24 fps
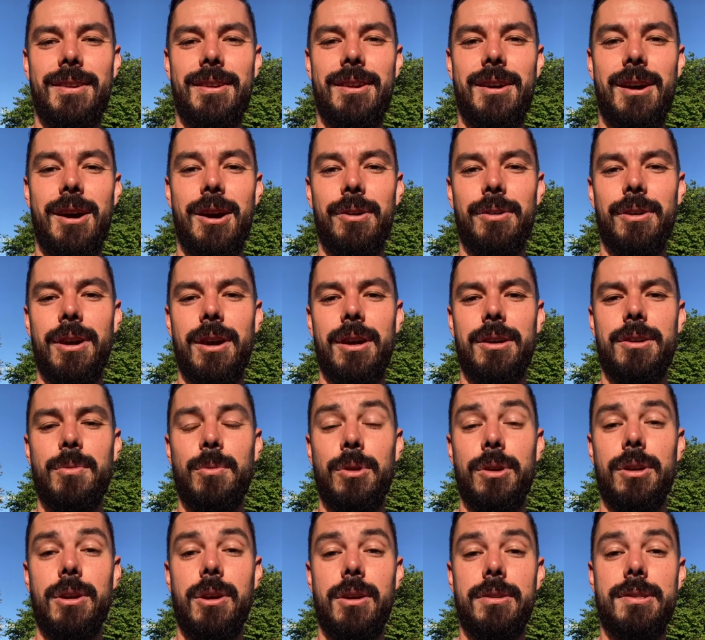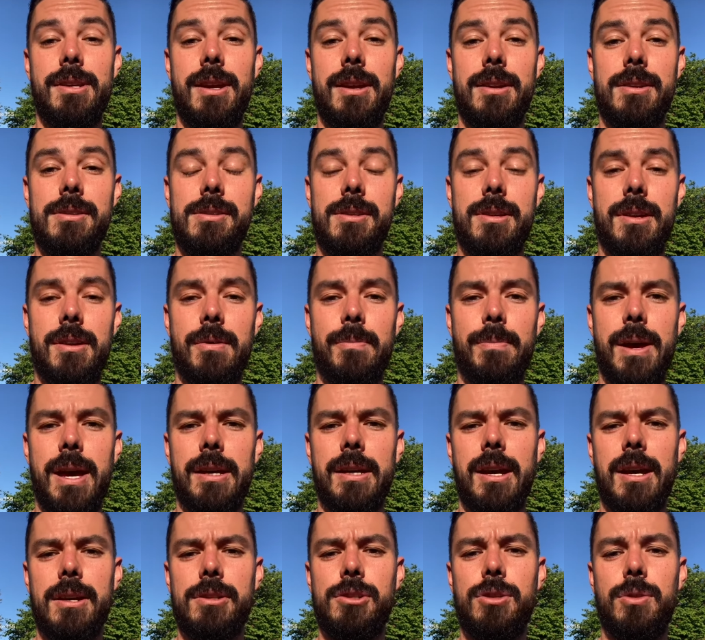All right, good morning, all. Dennis here,
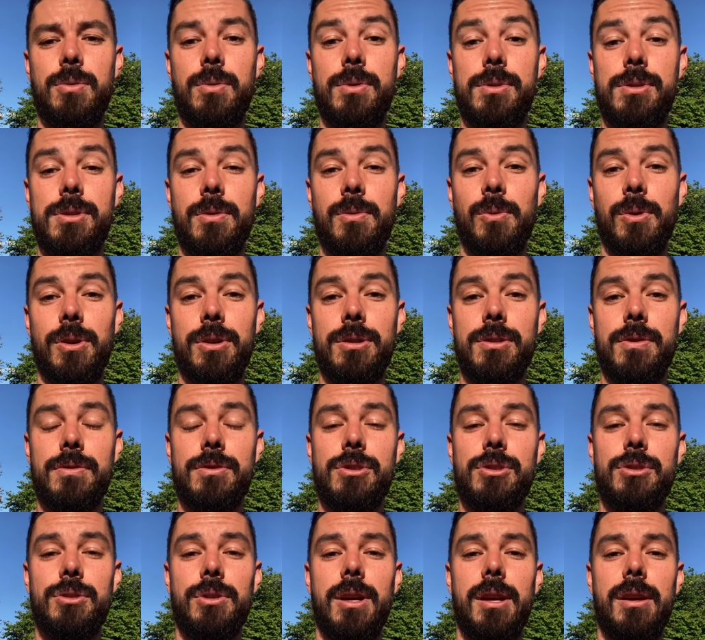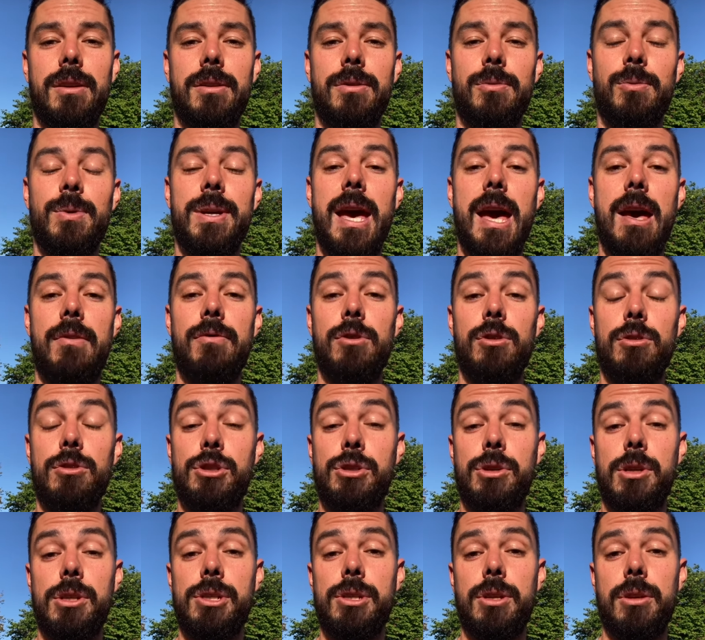back at you with some words of strength. We have a
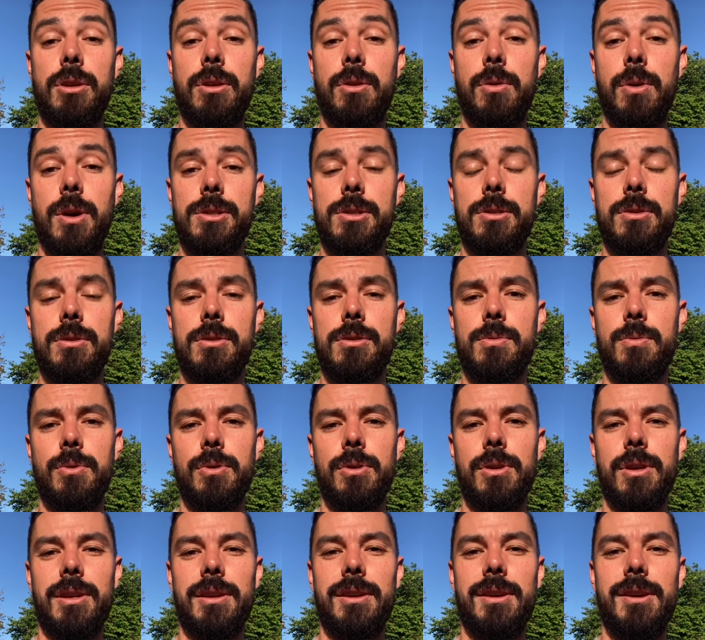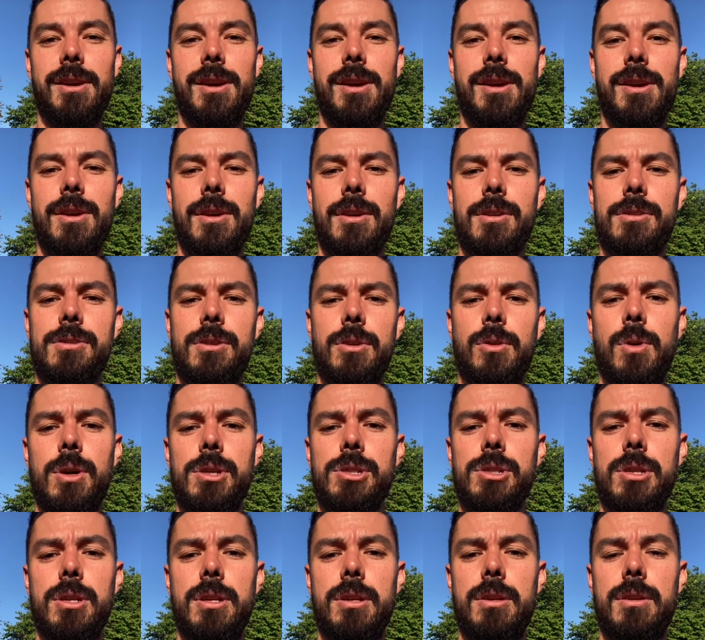nutrition question this morning. So, the
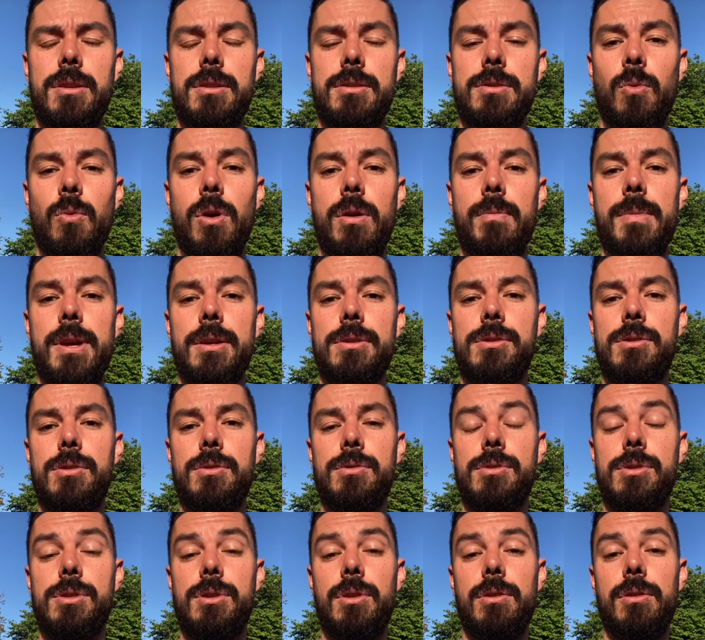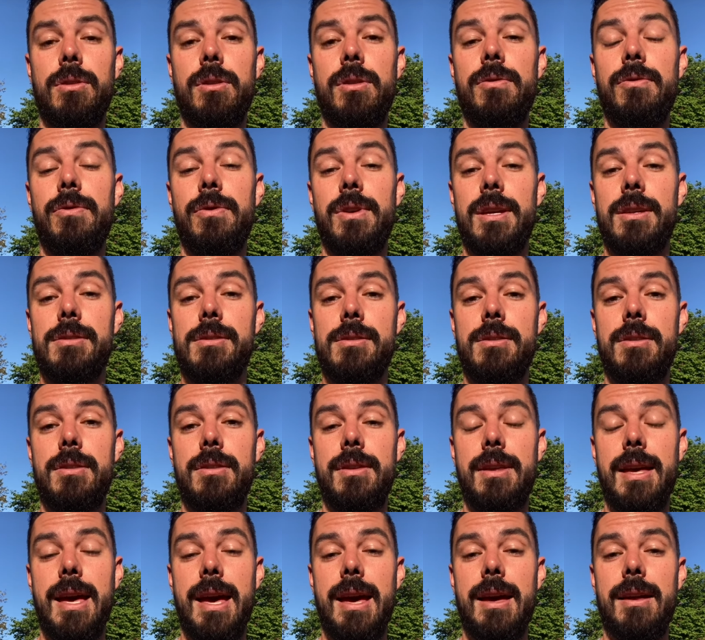question is what makes you so convinced
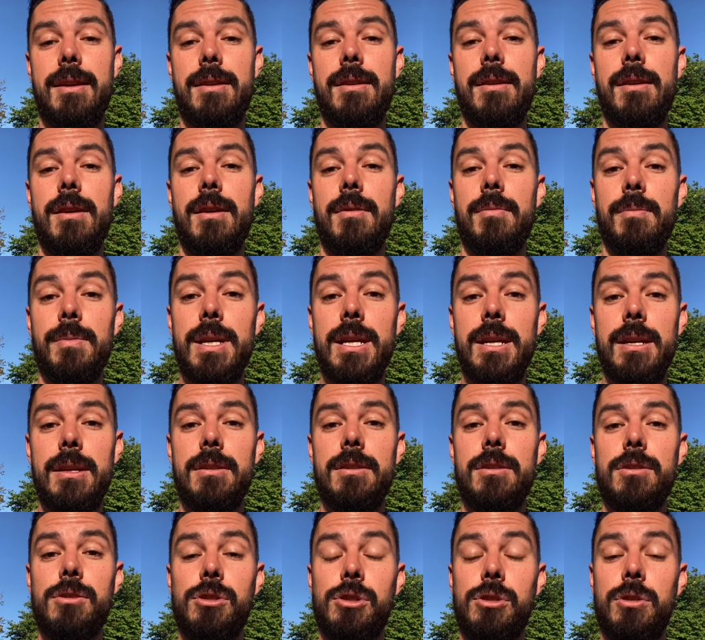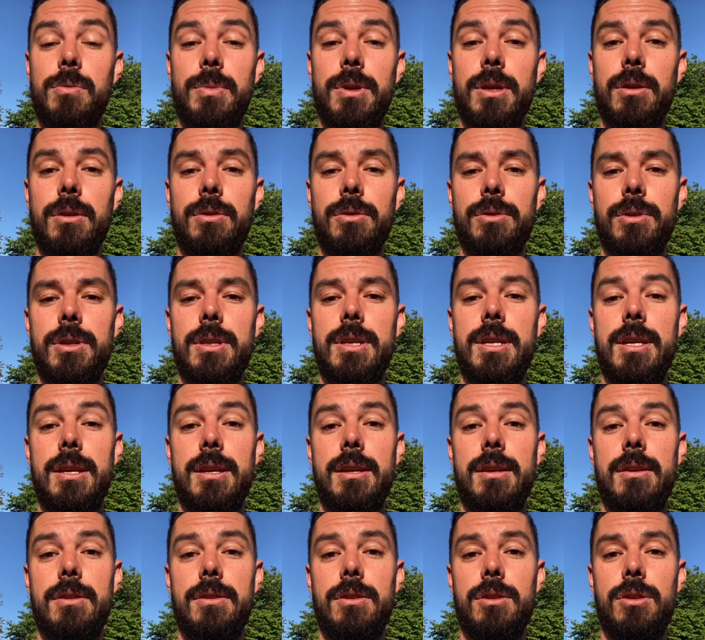that meat should be included
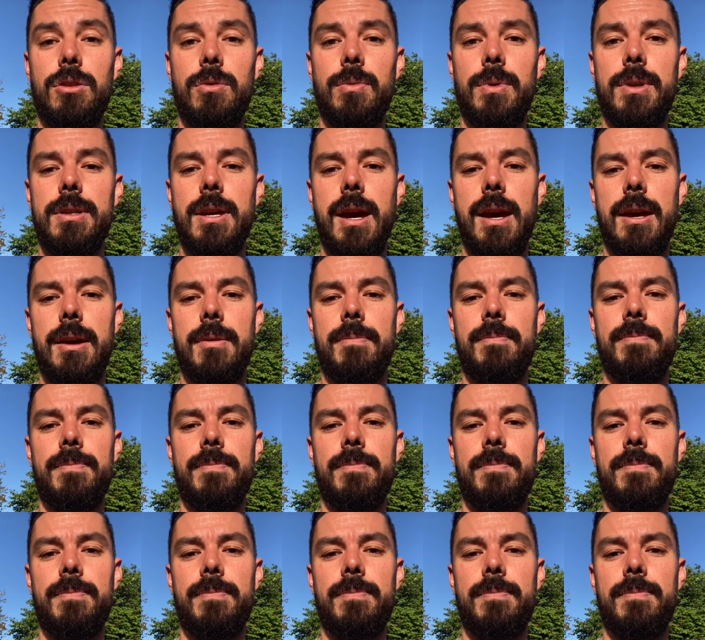in the human diet?